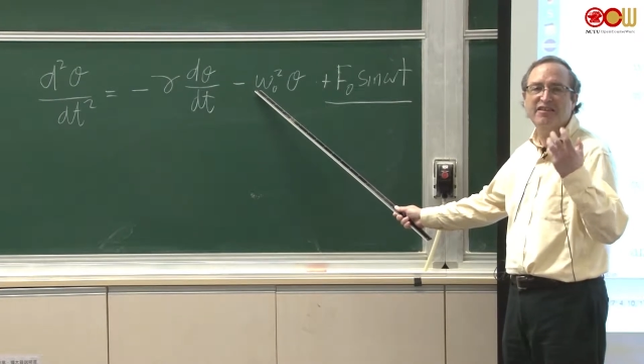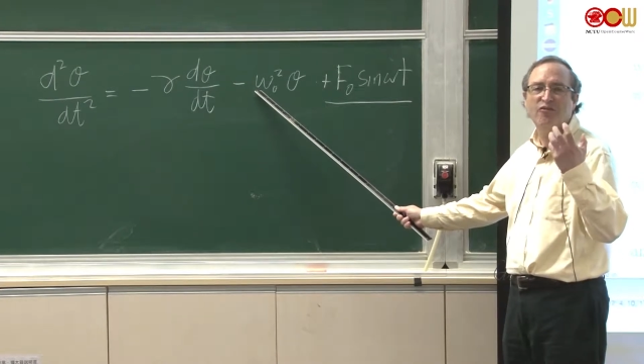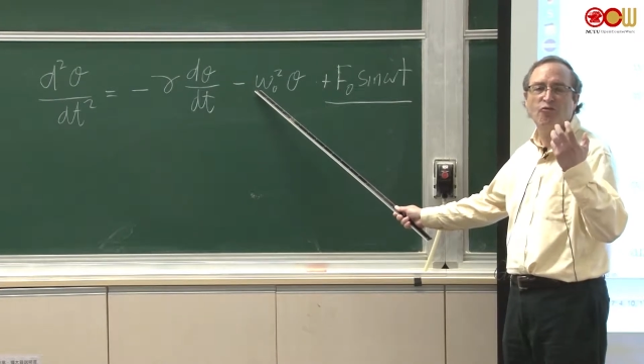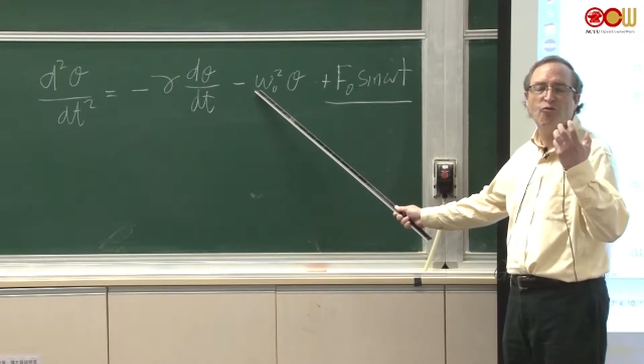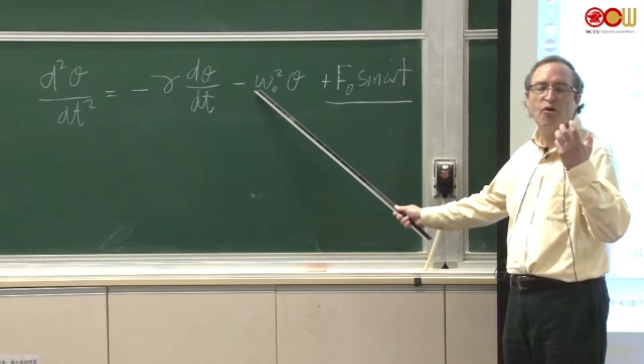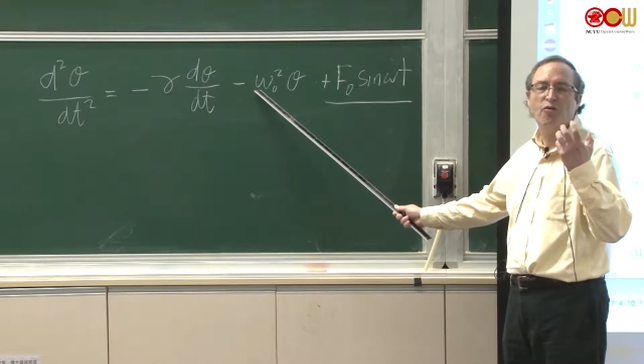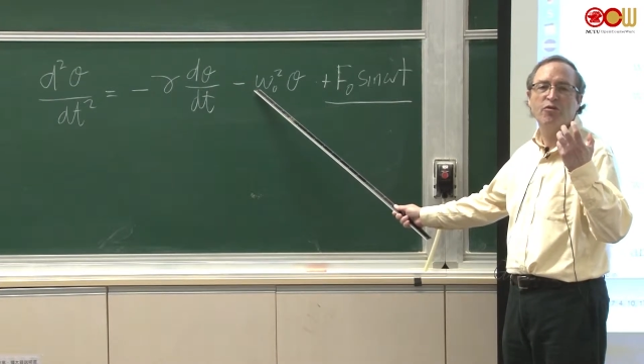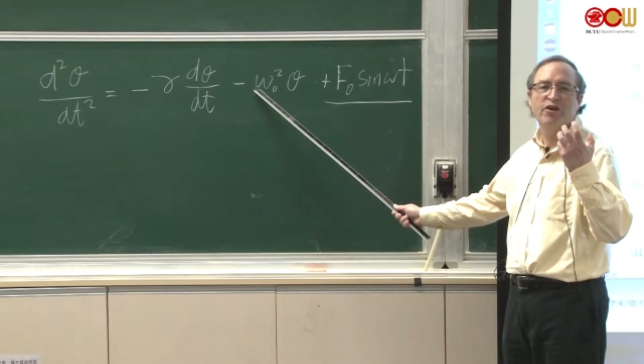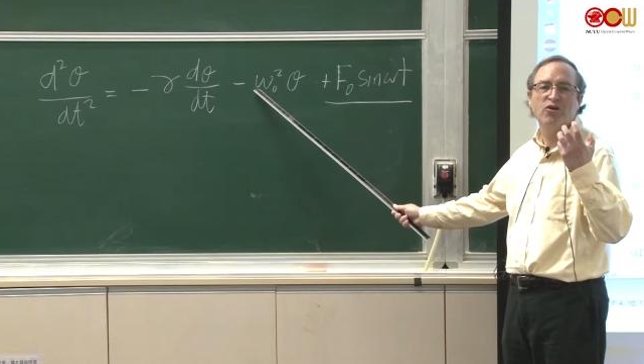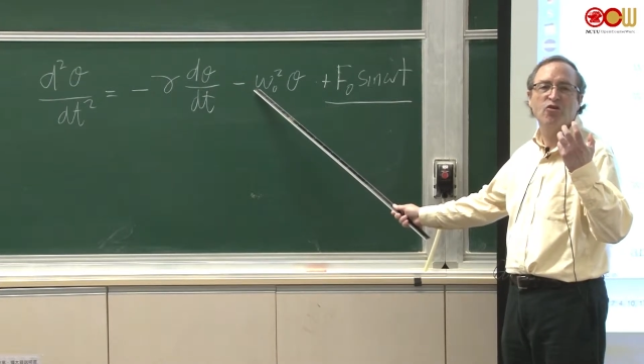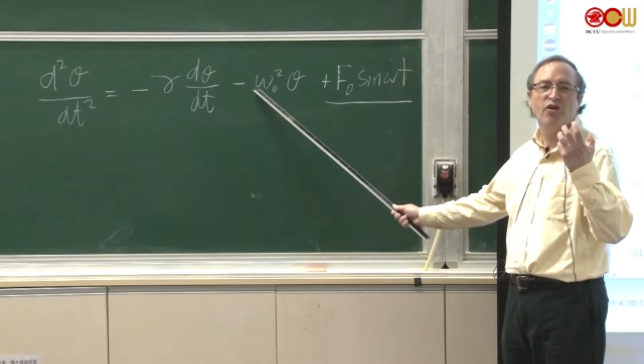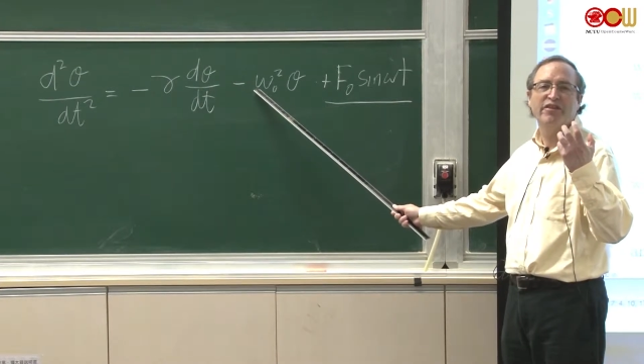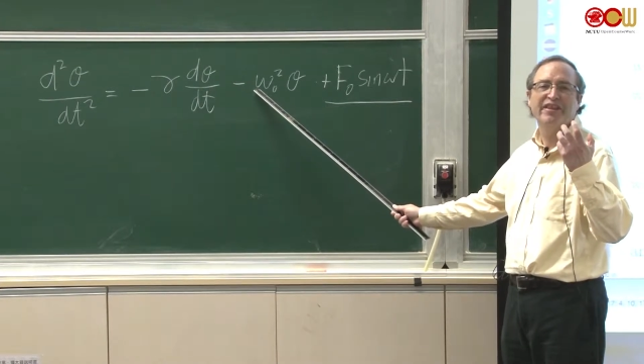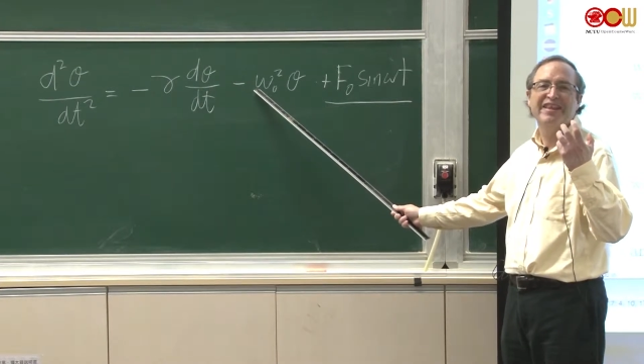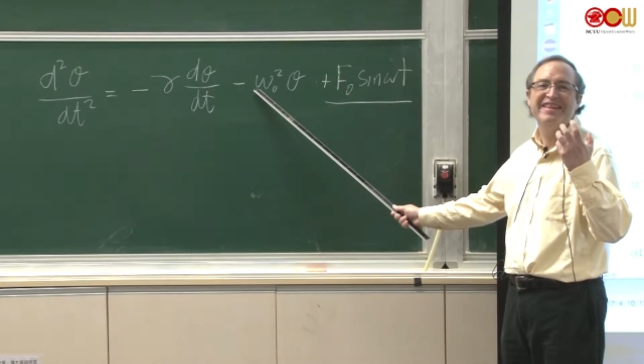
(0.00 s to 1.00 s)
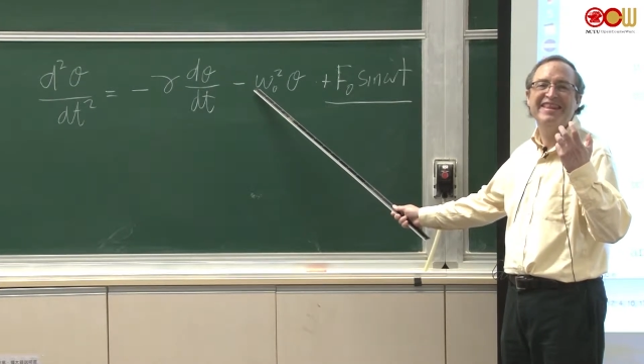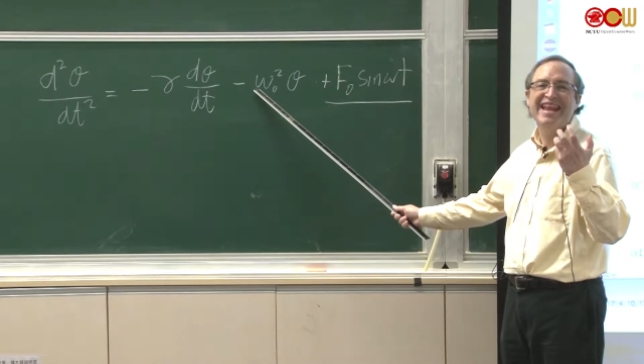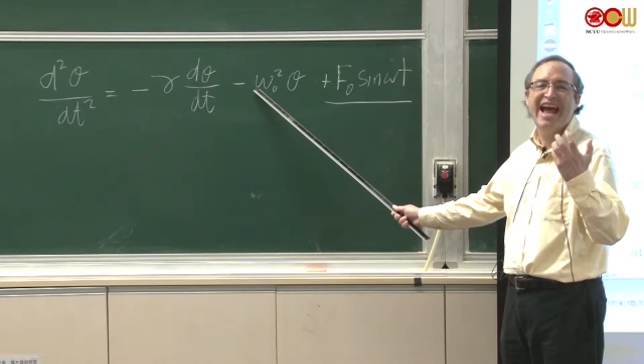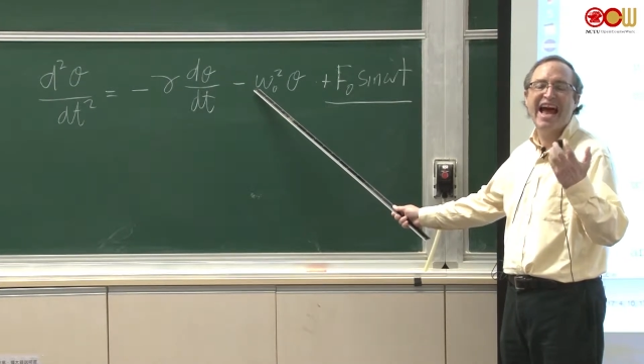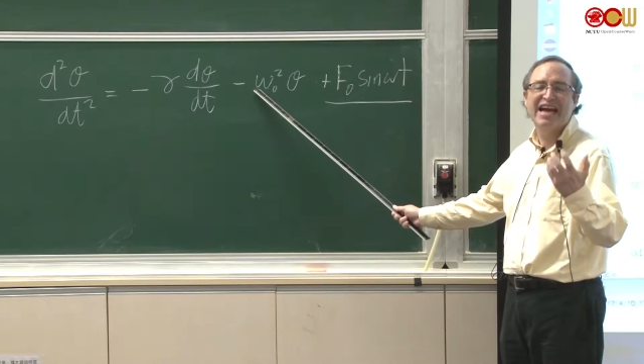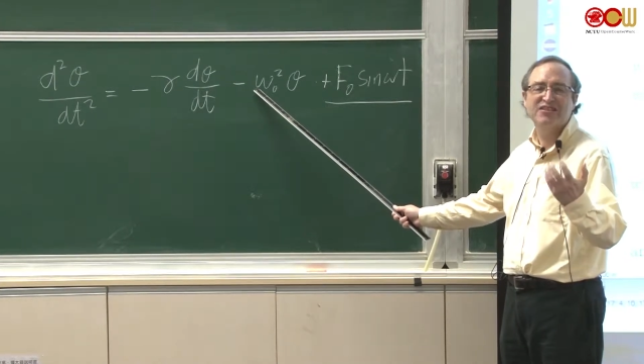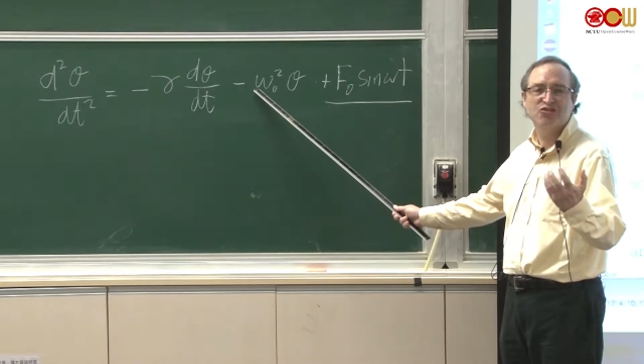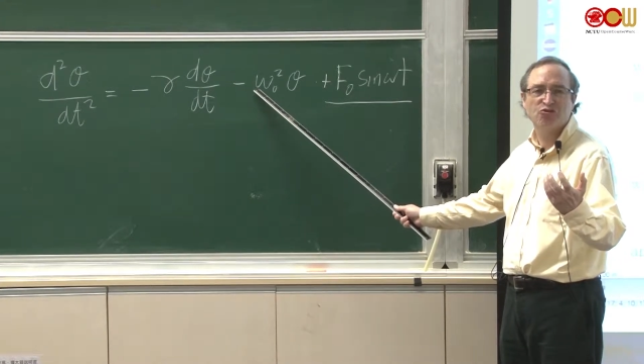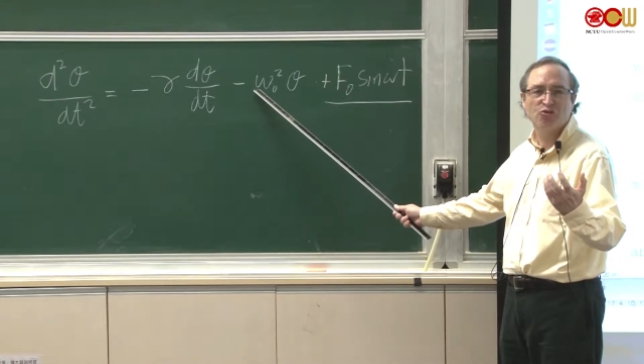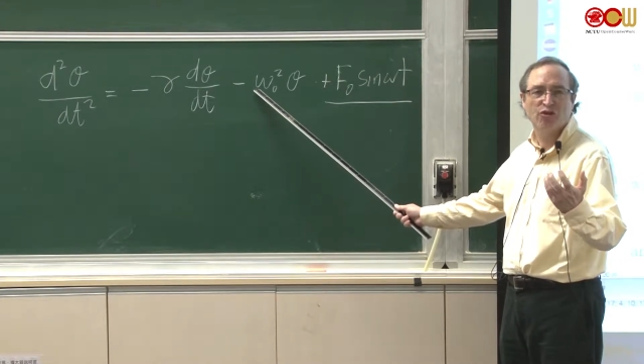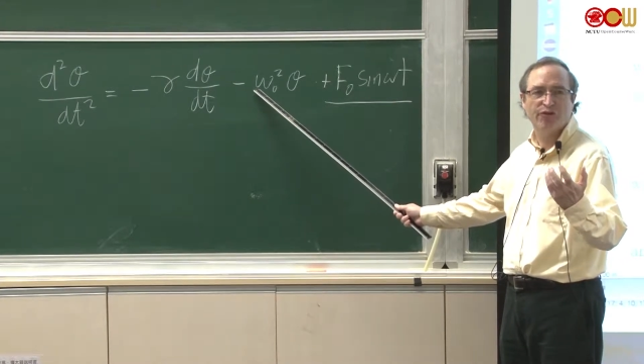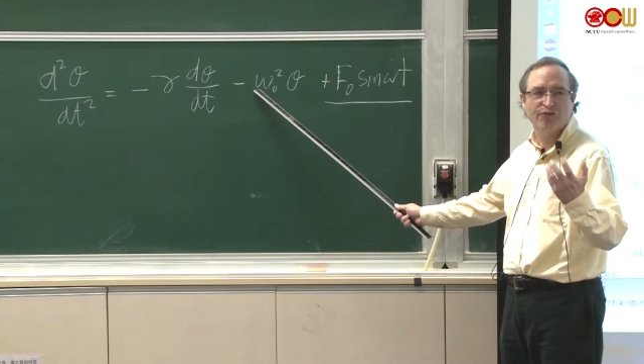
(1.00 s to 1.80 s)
what we call the natural